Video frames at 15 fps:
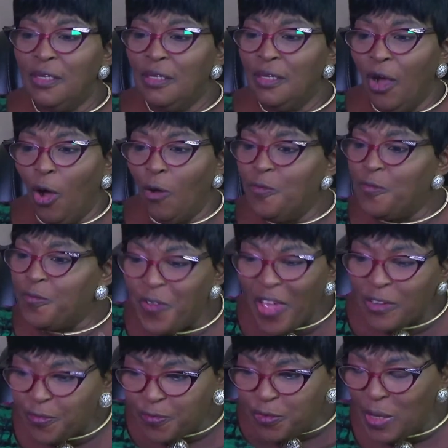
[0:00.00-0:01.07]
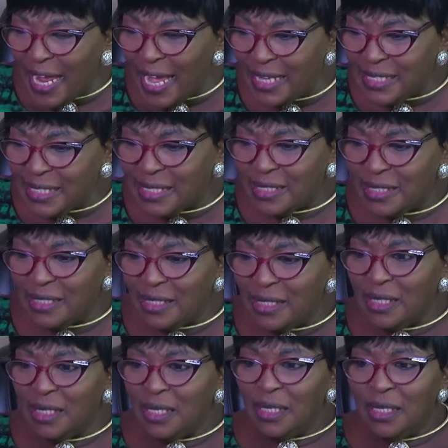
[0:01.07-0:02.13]
unfaithfulness
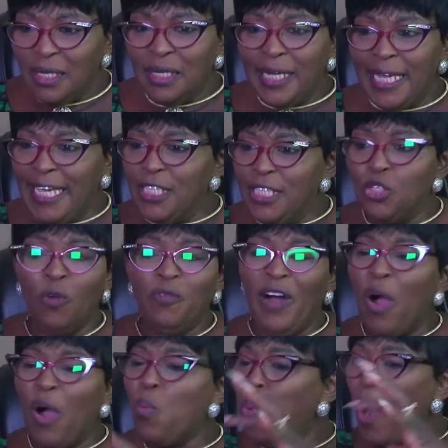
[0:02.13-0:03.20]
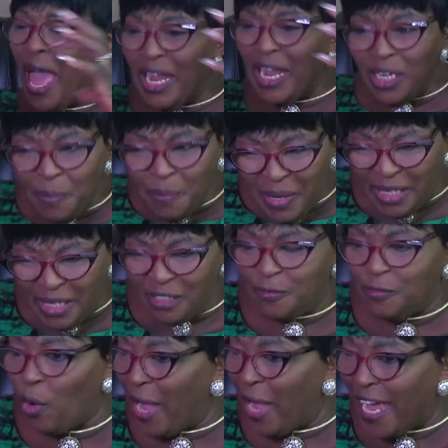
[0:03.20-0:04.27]
is overwhelming
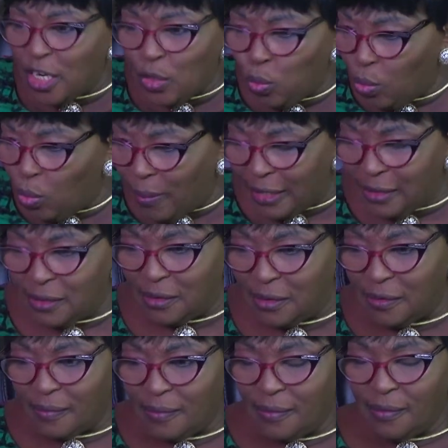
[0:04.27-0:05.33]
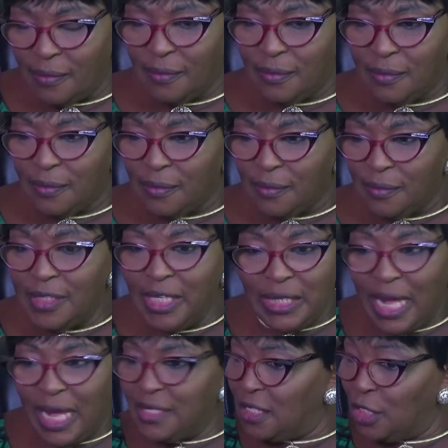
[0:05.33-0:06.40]
for any woman.
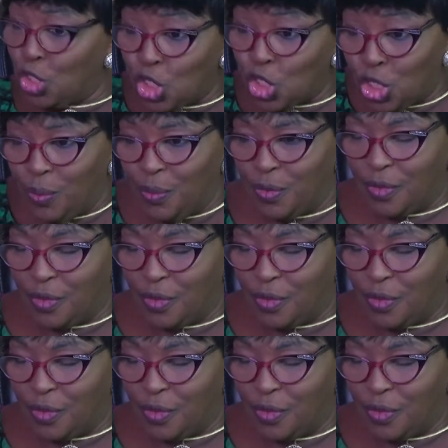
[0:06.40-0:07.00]
That's the truth.